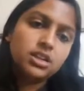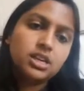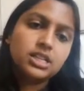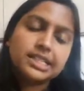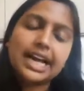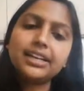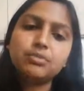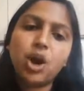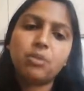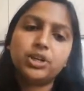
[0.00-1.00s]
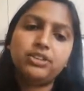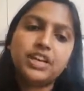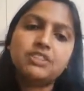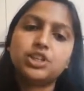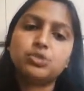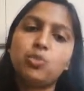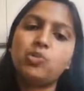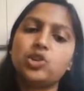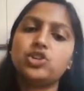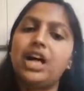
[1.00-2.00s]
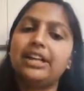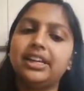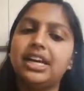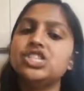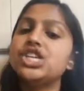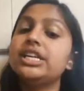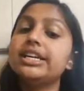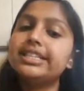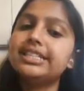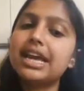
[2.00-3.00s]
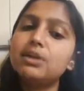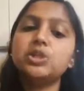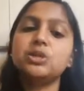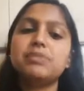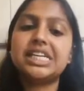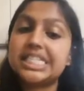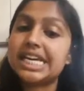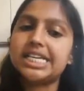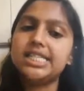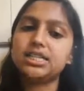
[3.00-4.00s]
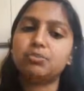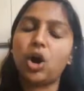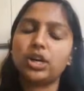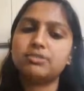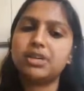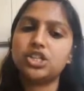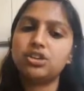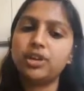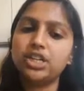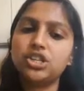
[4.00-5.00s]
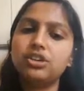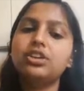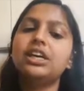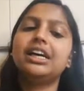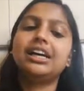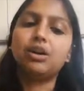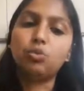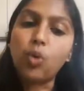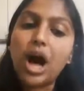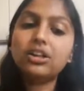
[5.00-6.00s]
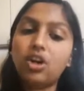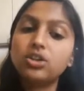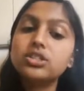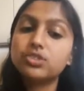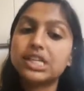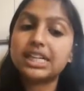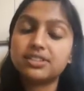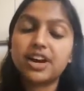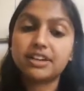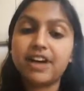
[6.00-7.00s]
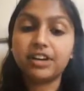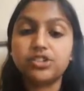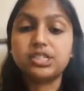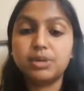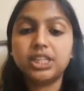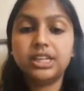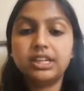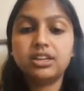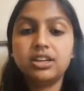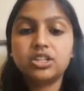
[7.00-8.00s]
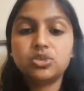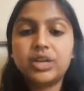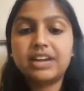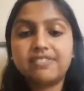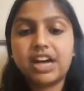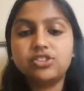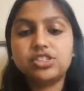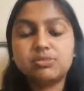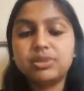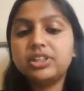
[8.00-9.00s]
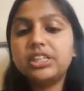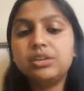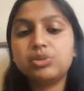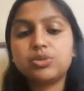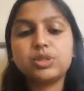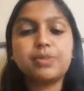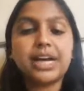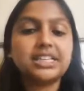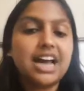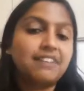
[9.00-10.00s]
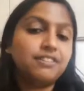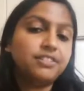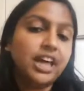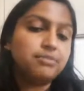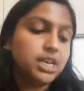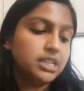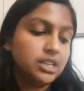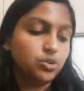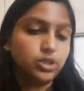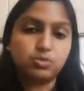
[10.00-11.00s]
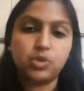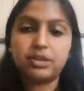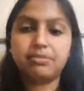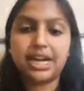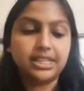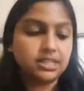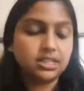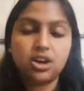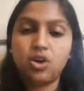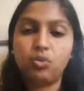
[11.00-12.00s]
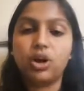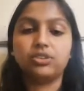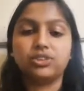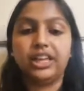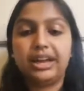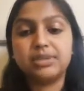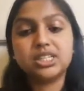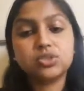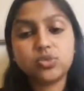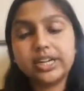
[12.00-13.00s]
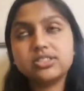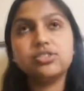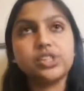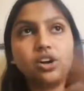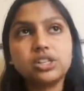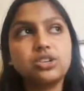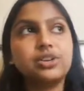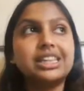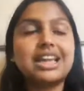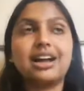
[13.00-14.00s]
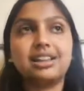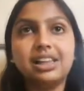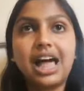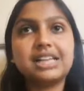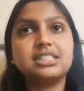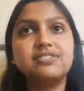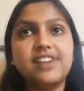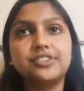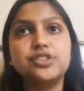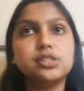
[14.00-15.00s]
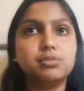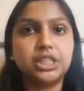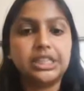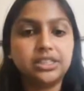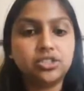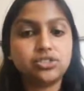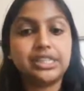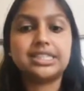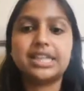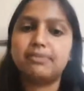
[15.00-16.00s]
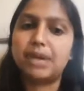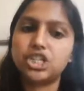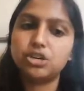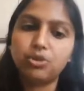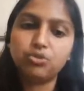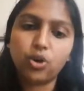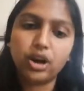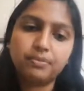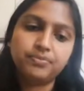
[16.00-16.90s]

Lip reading: Second property of inverse proportional allocation is it's able to maintain this approximation ratio while also satisfying value stability. So we get value stability with respect to f of lambda equals 1 minus 1 over lambda squared. So it's also in that class of value stability constraints that I mentioned before.